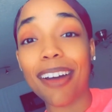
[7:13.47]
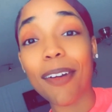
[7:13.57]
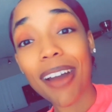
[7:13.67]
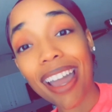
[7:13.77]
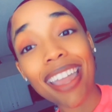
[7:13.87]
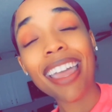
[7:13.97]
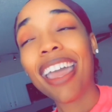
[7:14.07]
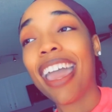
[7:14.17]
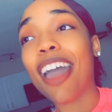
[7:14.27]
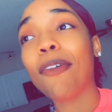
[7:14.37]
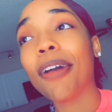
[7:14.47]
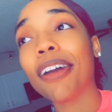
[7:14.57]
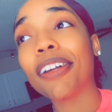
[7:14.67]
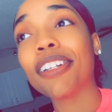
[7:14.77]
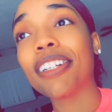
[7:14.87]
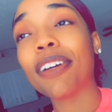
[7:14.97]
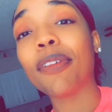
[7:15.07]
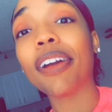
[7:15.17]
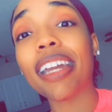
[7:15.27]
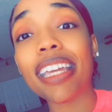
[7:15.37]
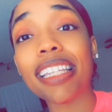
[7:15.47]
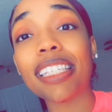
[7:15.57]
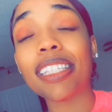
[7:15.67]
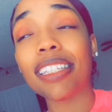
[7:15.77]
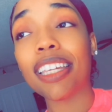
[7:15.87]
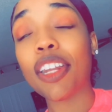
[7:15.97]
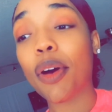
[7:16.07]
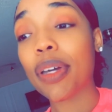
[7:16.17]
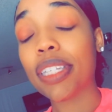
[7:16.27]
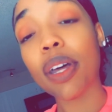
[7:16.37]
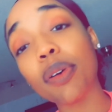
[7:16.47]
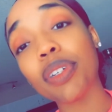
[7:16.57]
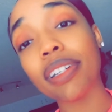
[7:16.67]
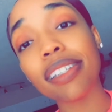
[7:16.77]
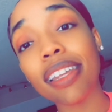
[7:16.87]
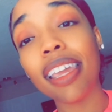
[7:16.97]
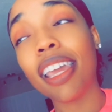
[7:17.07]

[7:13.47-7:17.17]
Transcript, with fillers: All right, and we're we're his, you know, his soldiers,